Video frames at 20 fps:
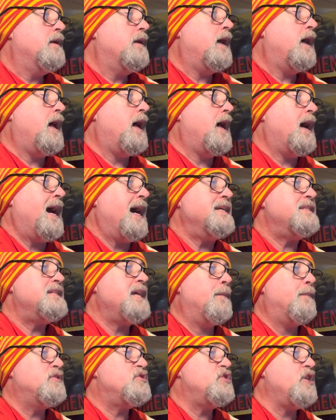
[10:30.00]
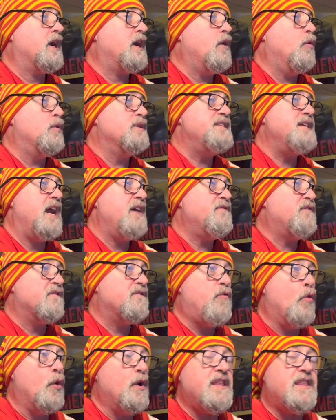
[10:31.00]
Isaiah Pacheco was 8 for
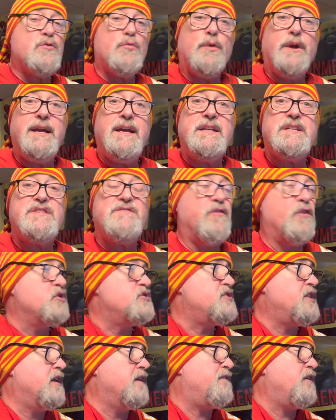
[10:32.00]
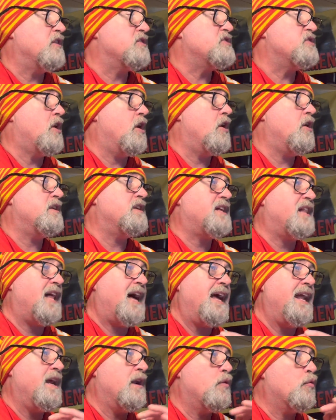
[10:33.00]
43 in his first NFL start.
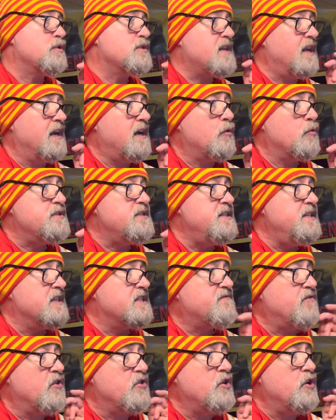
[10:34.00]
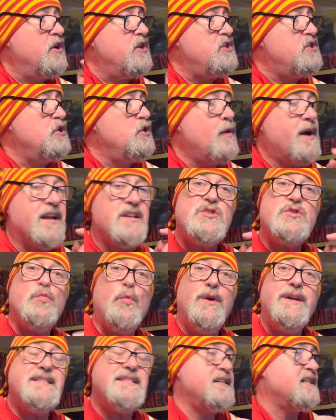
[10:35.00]
Clyde Edwards-Helaire was 6 for 32, had a
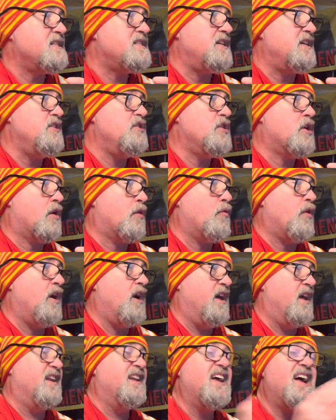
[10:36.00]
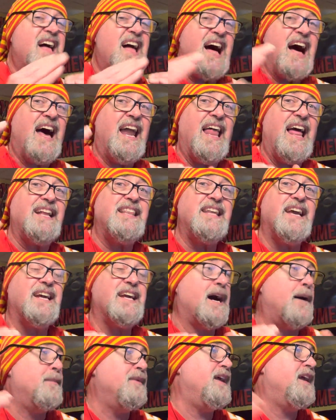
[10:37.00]
sweet 16-yard run. I like that
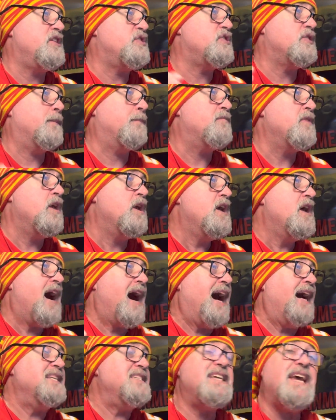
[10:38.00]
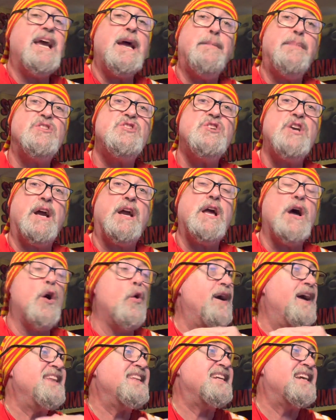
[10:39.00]
combination. Isaiah Pacheco
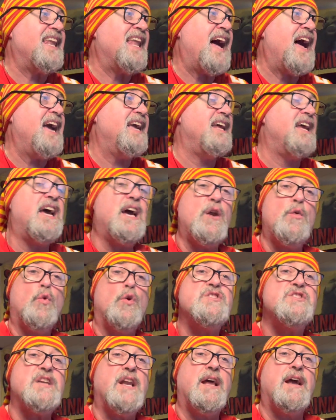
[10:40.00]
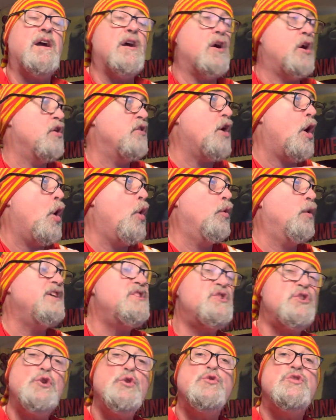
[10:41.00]
and Clyde Edwards-Helaire are the only
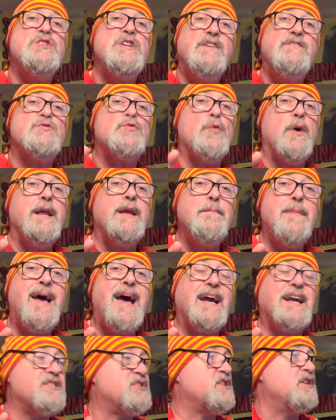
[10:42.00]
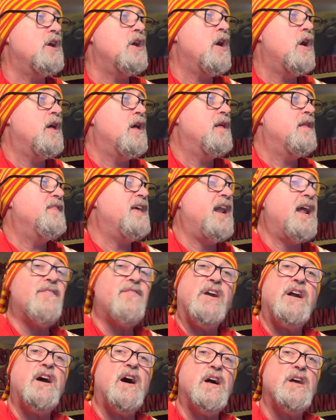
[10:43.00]
2 Chiefs running backs that have
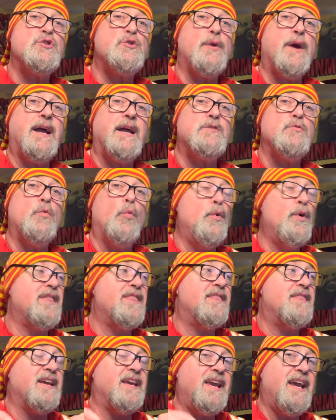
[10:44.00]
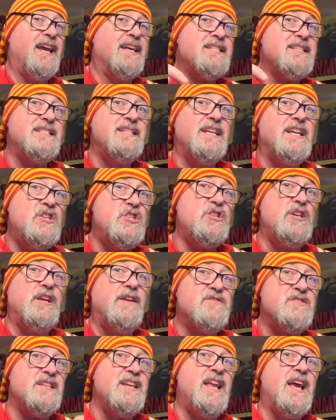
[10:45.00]
a contract with the Kansas City
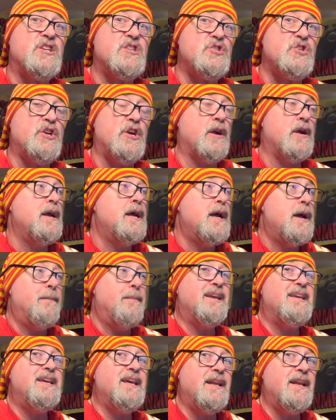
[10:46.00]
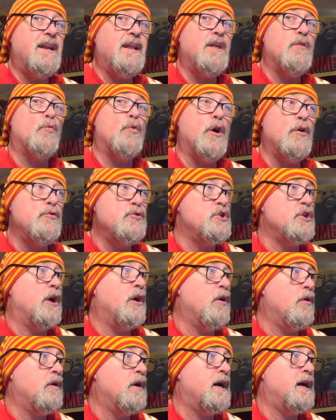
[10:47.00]
Chiefs next year. McKinnon and
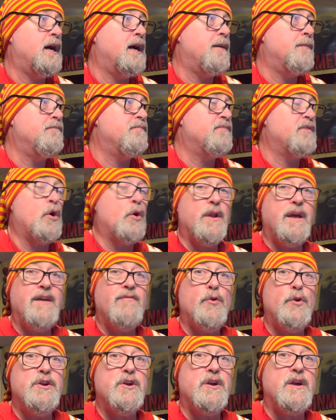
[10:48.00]
Rojo only have 1-year